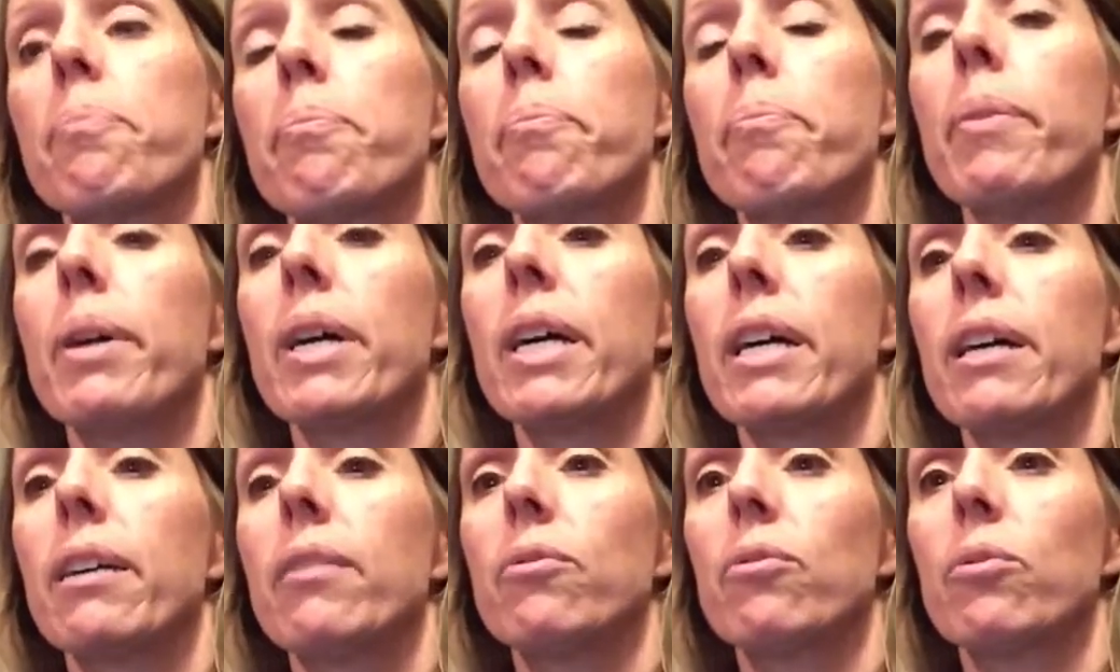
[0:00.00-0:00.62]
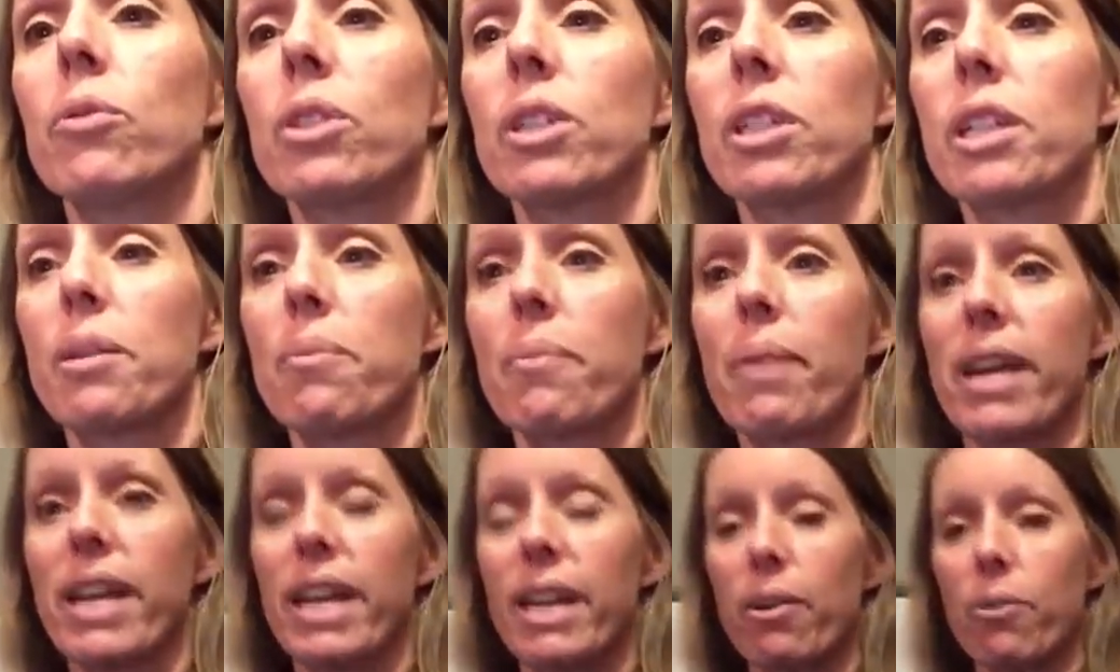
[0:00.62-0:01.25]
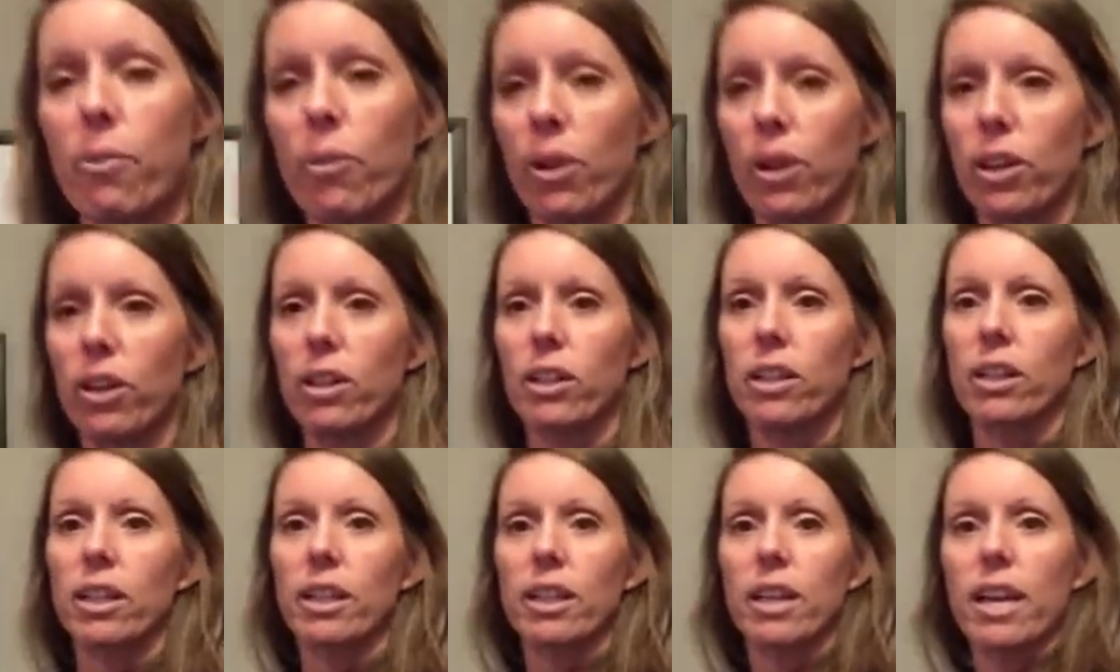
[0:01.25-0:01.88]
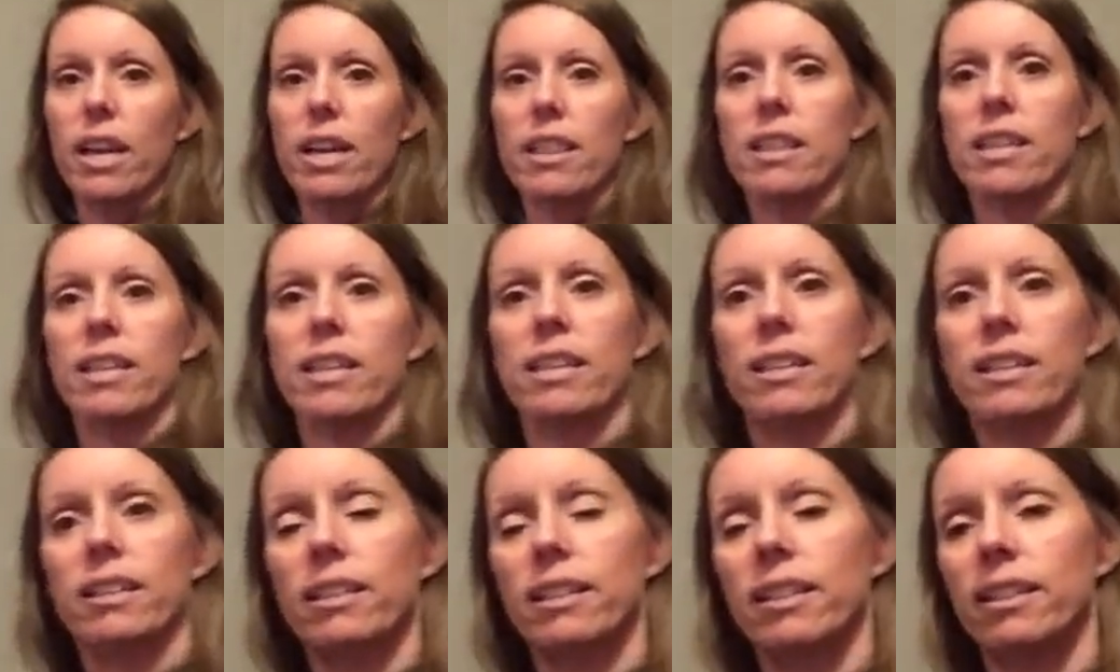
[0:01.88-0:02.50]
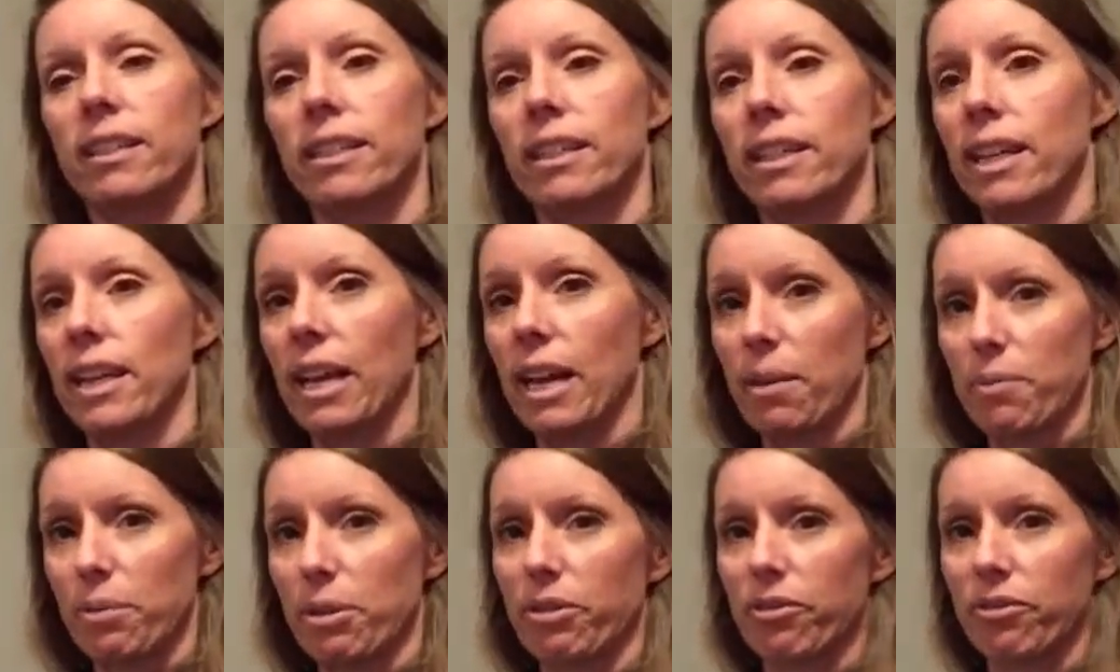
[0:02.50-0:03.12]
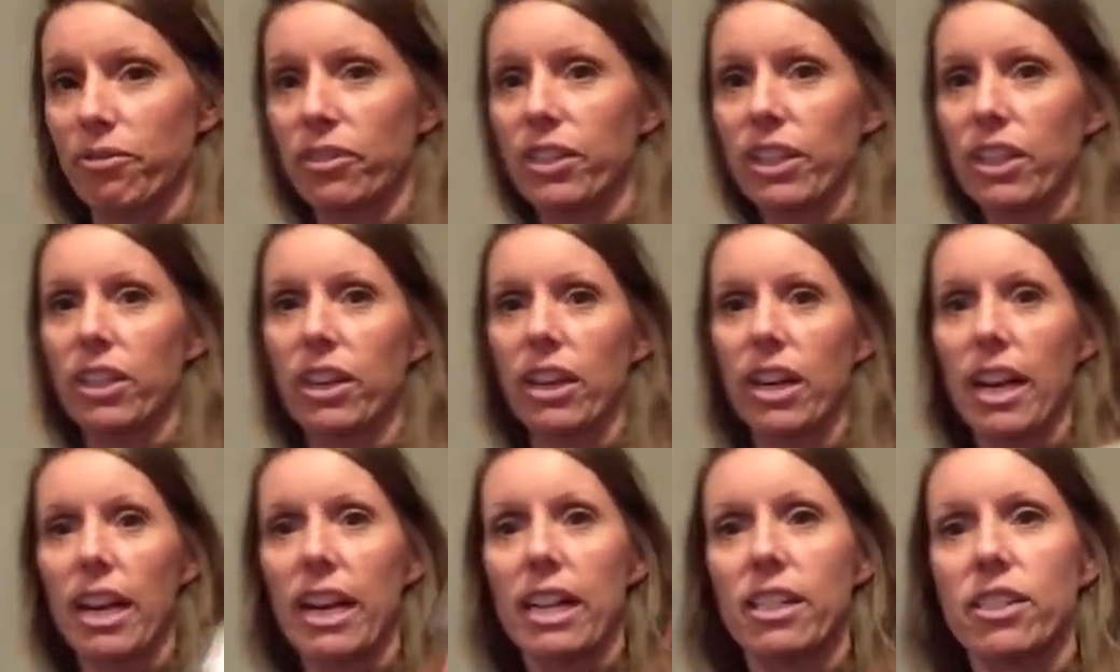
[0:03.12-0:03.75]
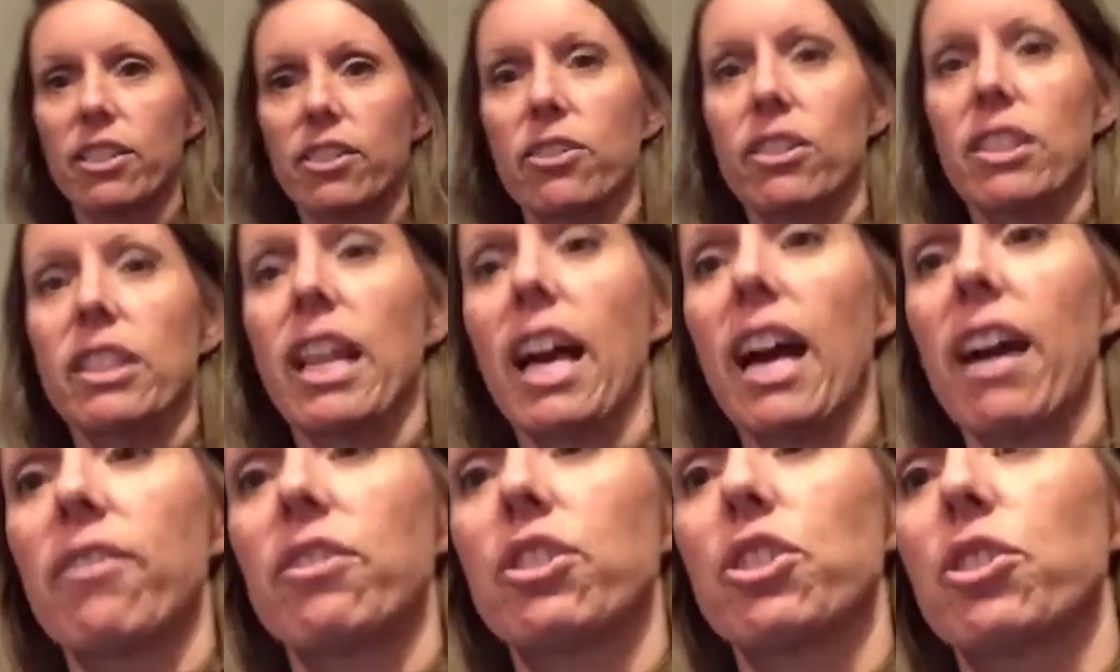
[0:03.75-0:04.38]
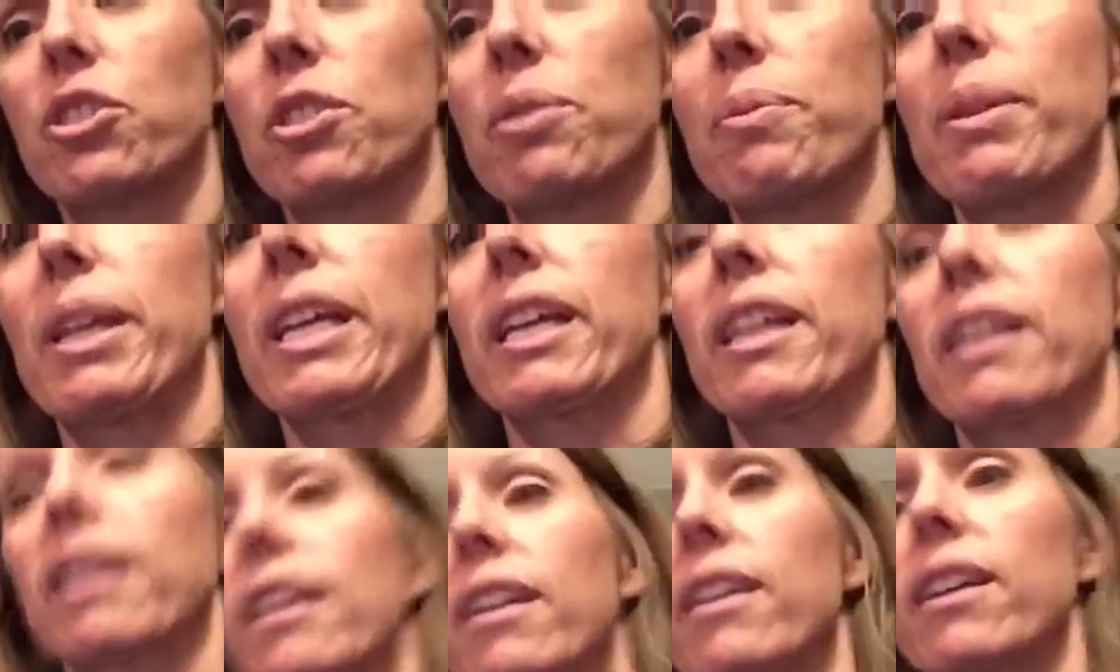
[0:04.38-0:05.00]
but we're gonna make it work, and then I'm gonna figure out how to do the live streaming